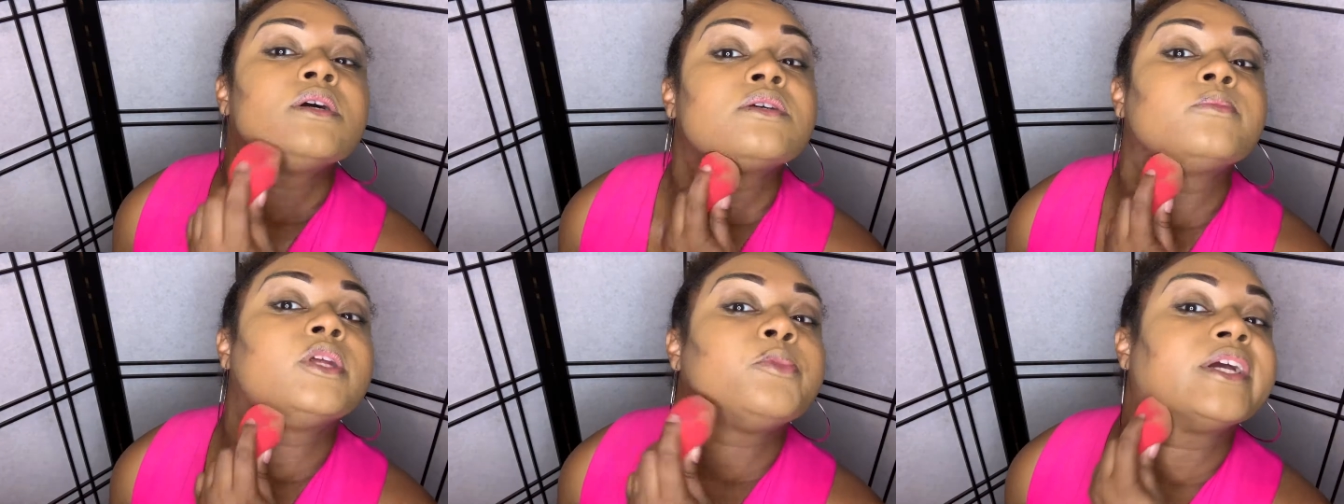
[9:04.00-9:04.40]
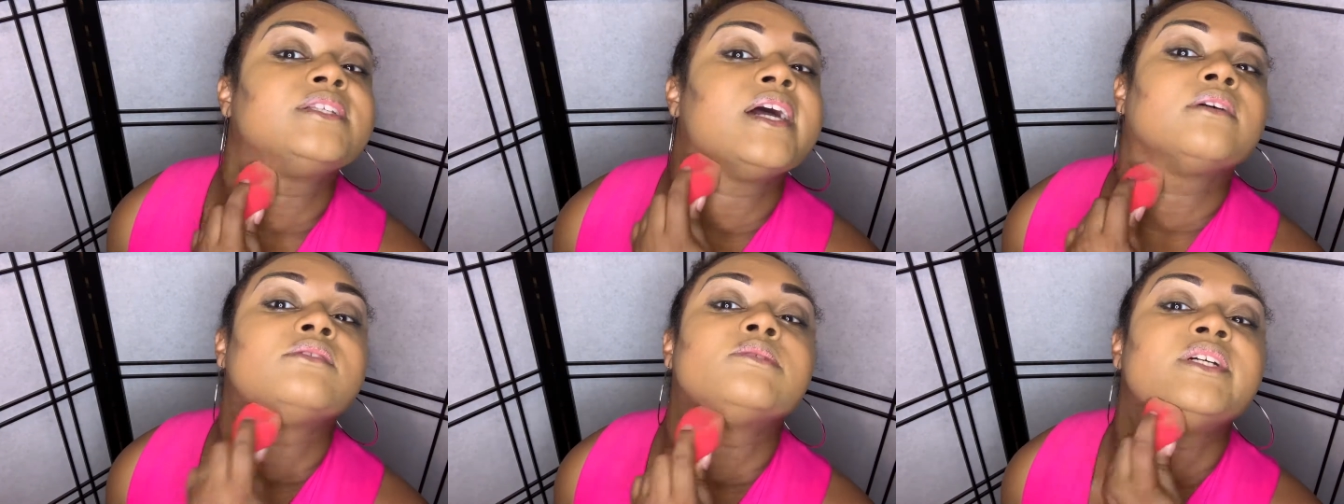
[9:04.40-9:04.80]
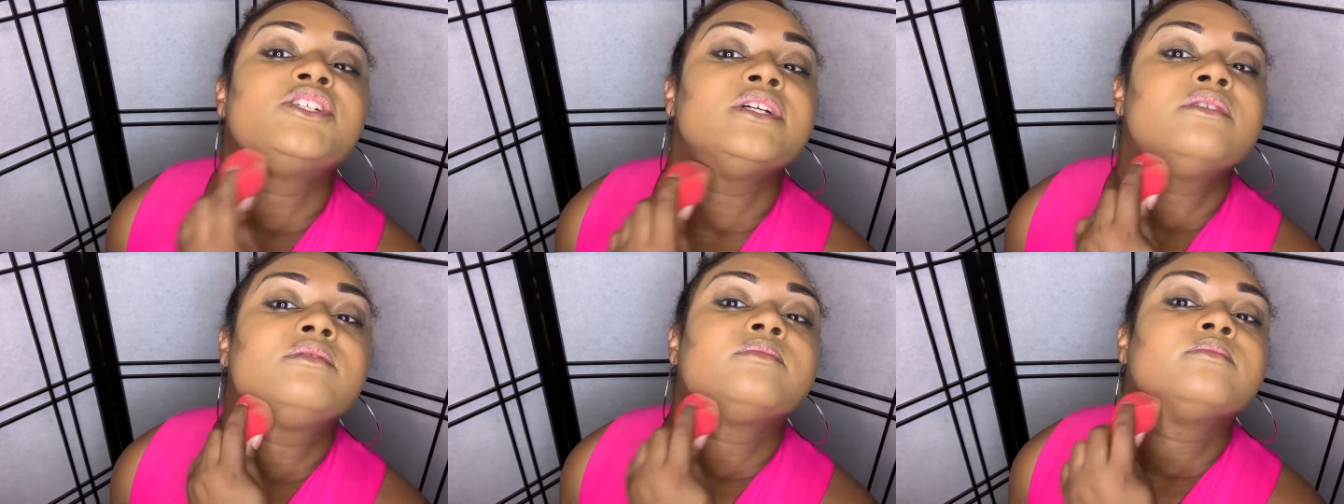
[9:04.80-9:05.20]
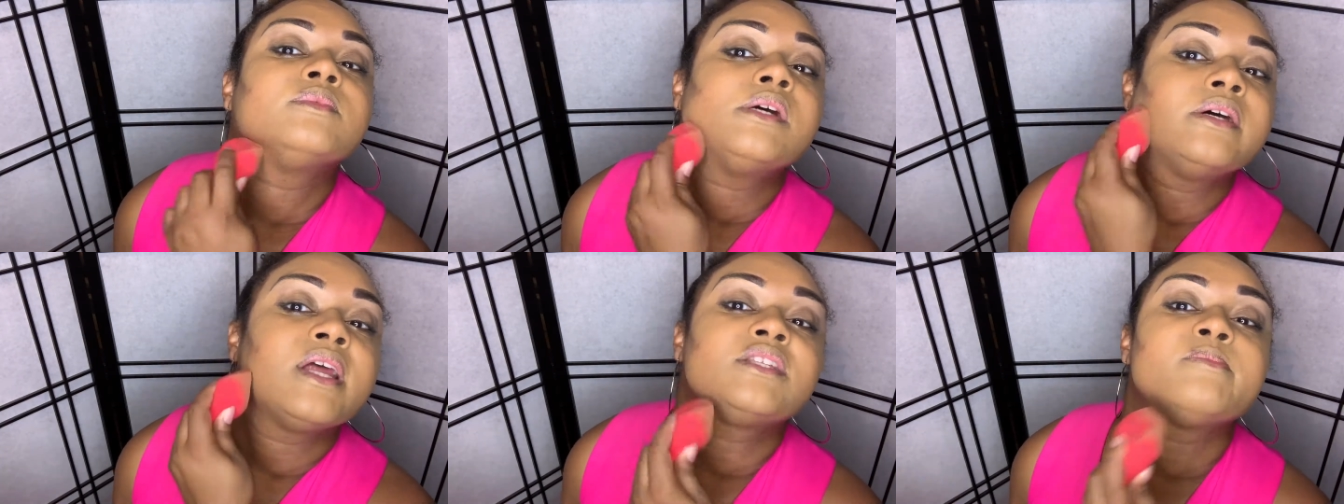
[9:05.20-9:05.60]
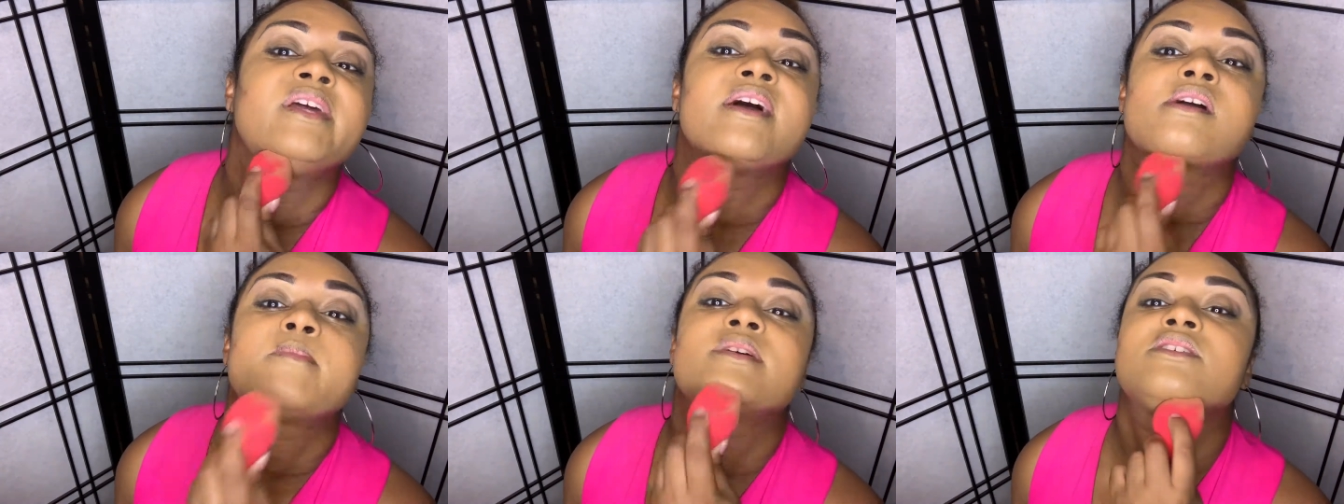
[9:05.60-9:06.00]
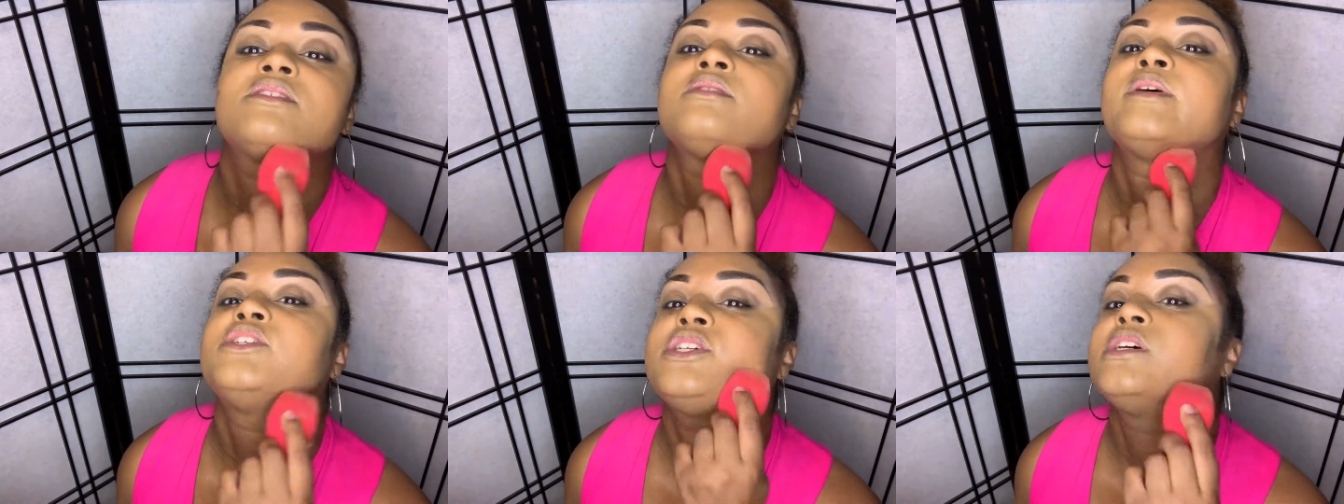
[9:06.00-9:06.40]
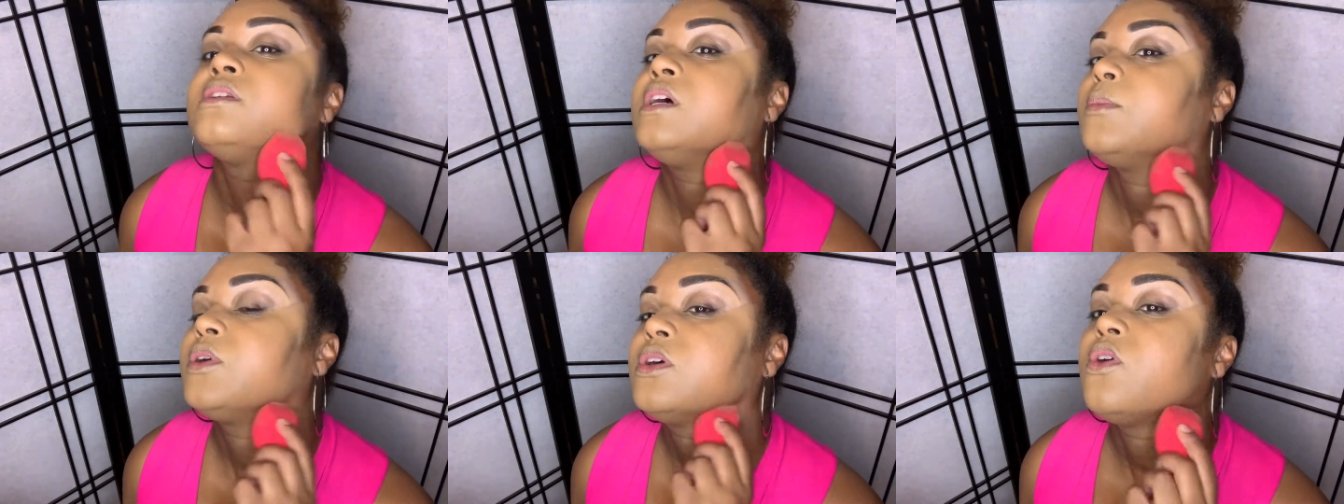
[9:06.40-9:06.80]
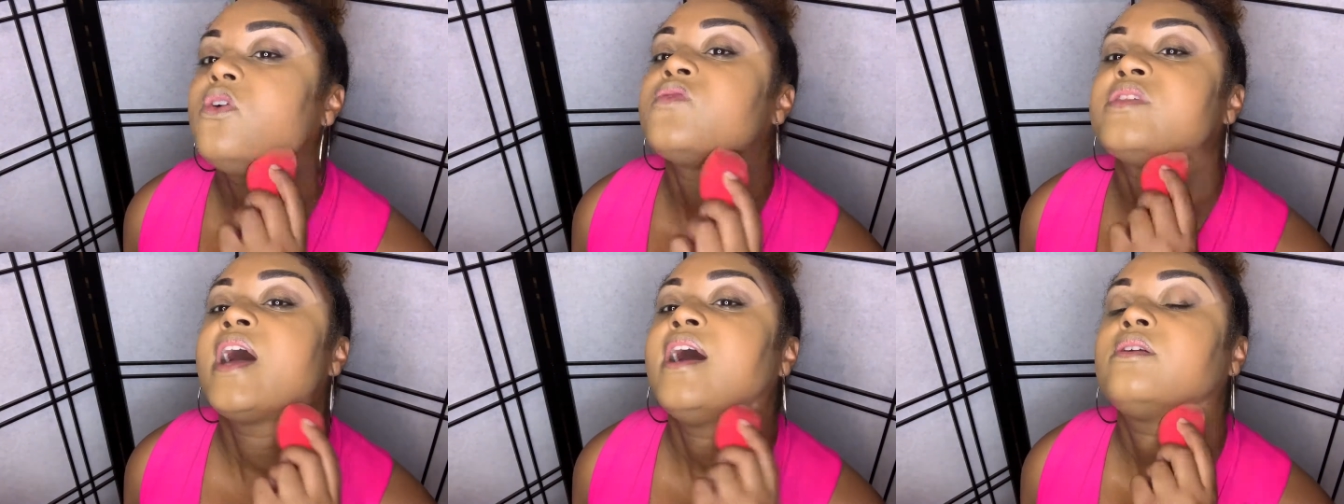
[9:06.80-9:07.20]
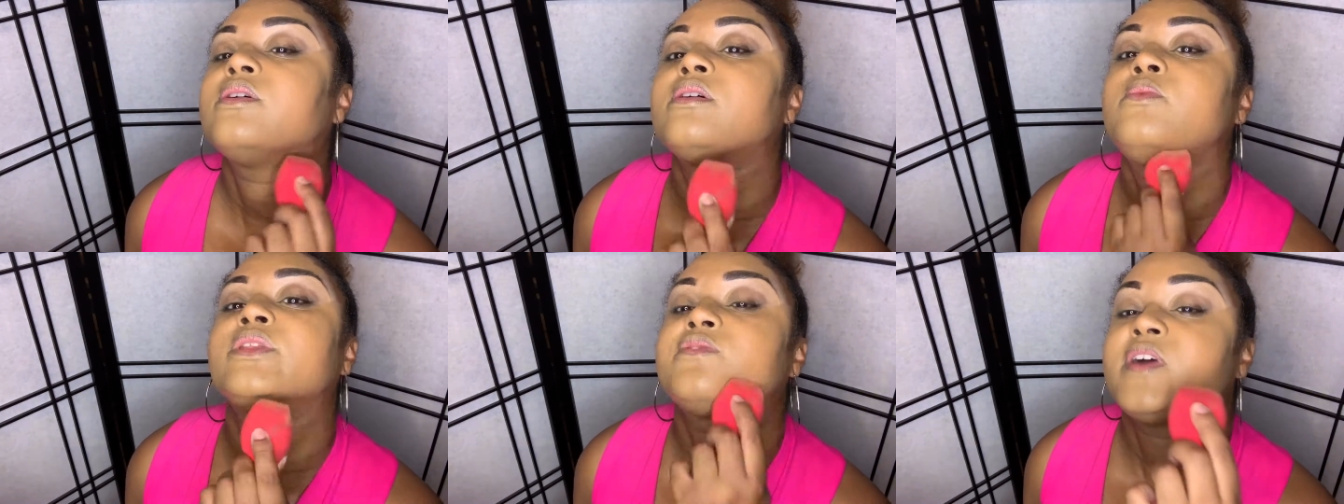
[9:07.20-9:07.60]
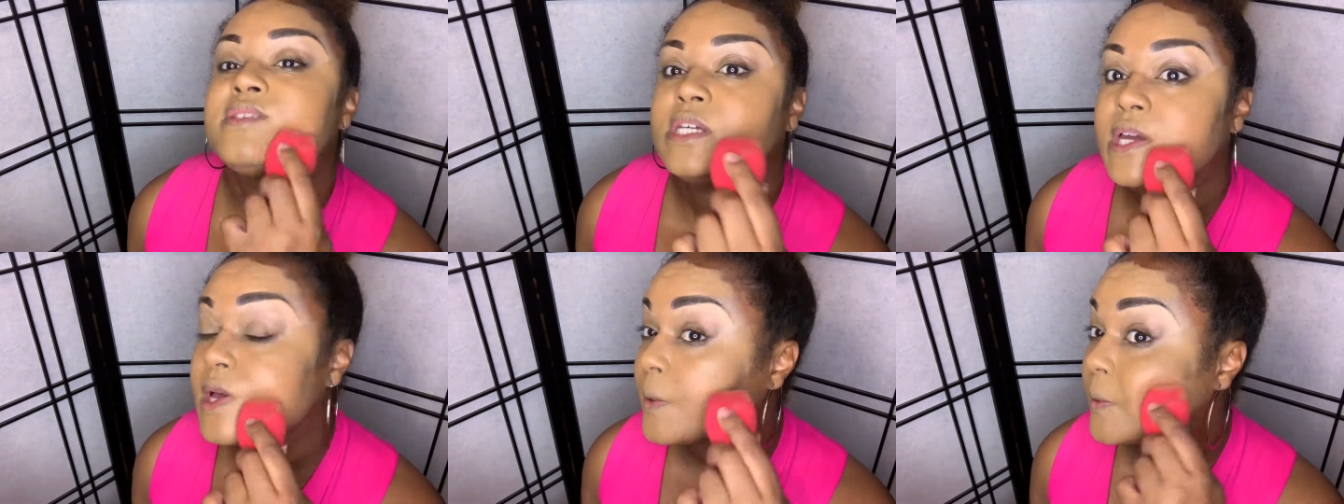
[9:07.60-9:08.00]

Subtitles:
So I'm going to bring it down to my chin. Not to my neck, but just to my chin. And I'm going to go over that with the Fenty.